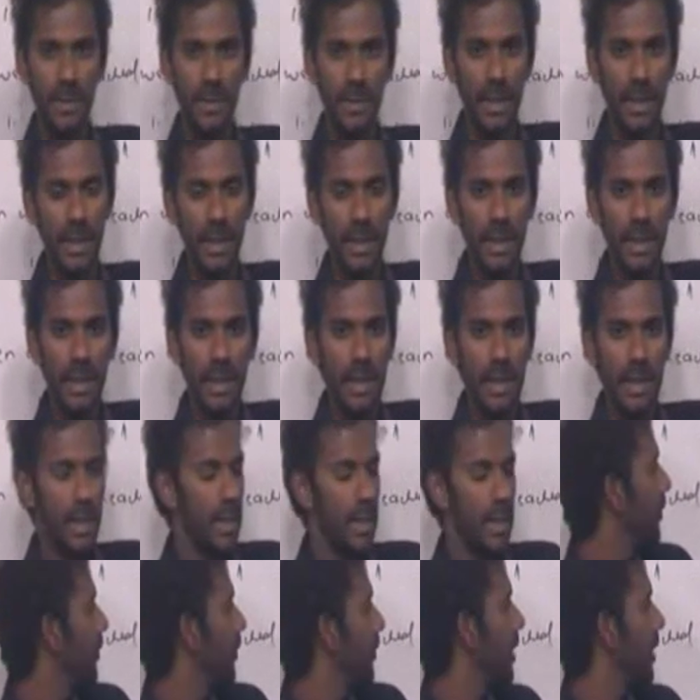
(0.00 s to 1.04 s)
Clear?
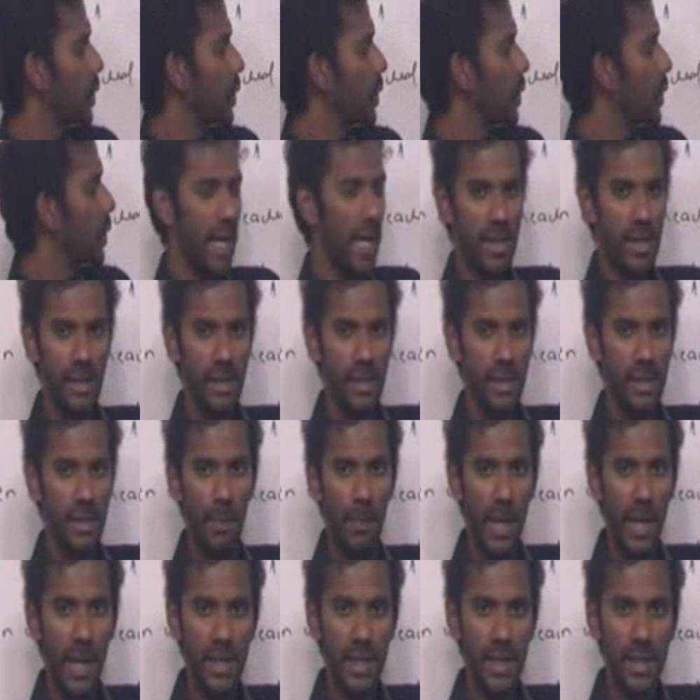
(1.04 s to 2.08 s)
So we have two actions in the
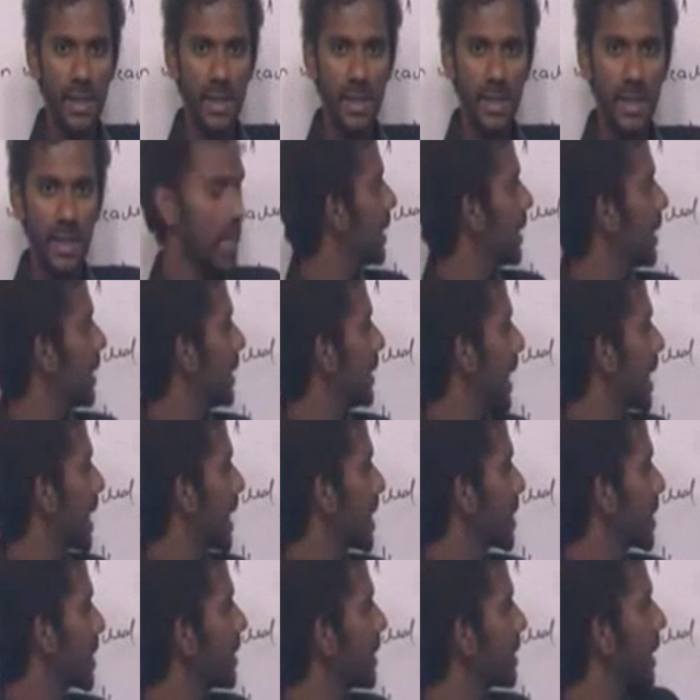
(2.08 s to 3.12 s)
past tense. The
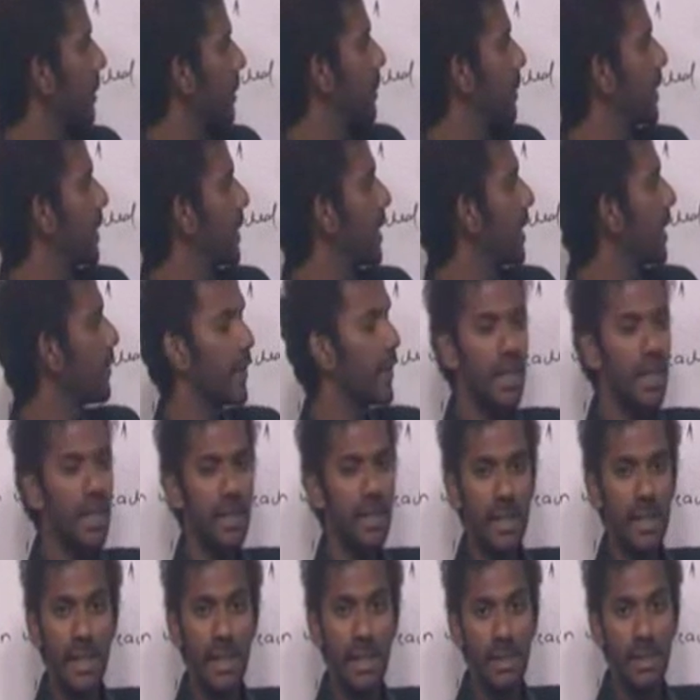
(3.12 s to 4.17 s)
action that is completed
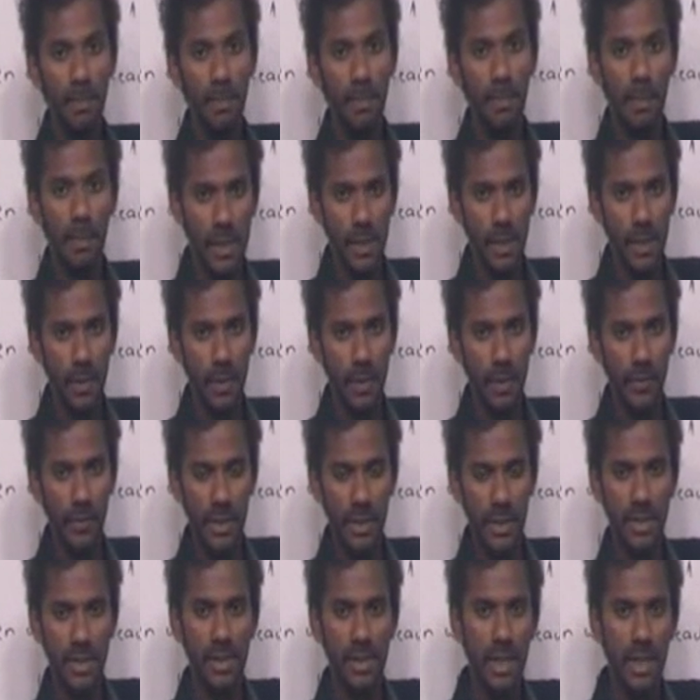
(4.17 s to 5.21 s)
first is in the past perfect
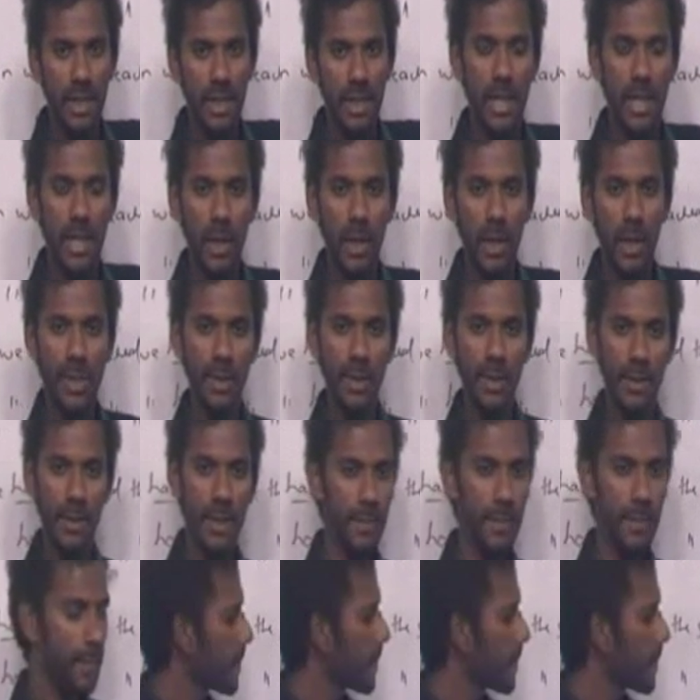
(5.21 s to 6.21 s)
tense. Now tell me,